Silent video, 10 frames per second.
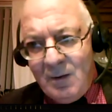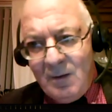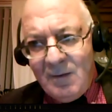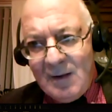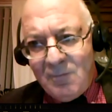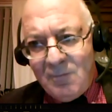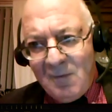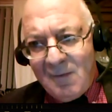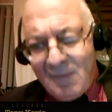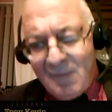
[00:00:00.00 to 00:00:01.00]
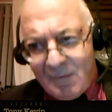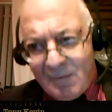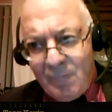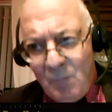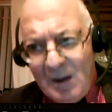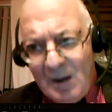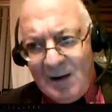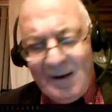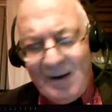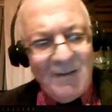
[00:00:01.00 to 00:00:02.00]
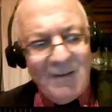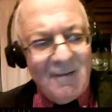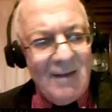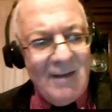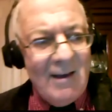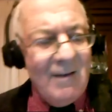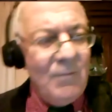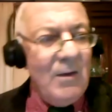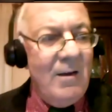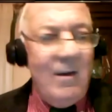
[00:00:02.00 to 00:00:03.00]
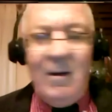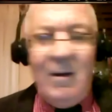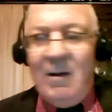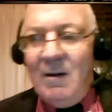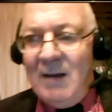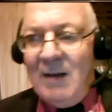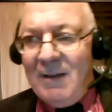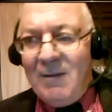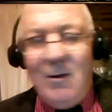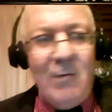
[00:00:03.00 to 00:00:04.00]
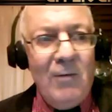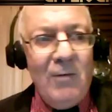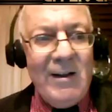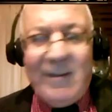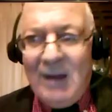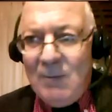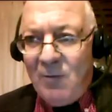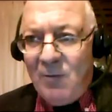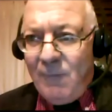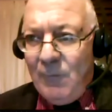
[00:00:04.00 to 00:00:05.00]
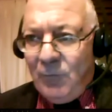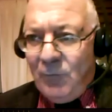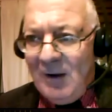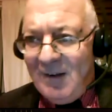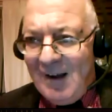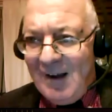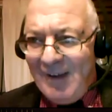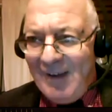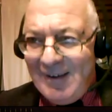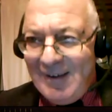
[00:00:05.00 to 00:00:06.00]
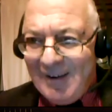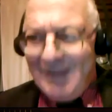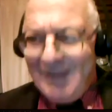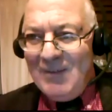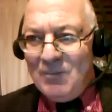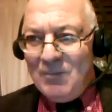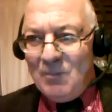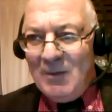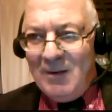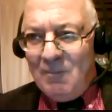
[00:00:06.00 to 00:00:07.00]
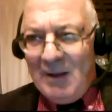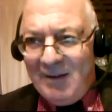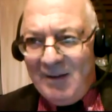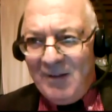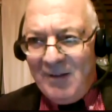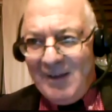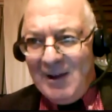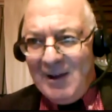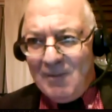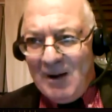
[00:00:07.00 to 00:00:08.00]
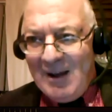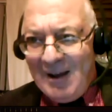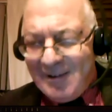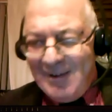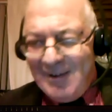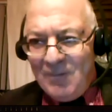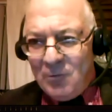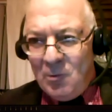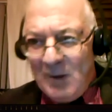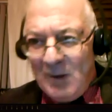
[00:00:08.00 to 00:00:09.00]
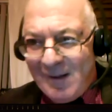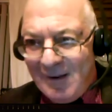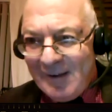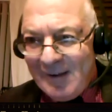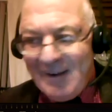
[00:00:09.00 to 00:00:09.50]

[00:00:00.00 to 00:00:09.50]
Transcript: That was the 6th of May, later this year. Now, the third release came just 15 days later, later this year, My Hat, two weeks later.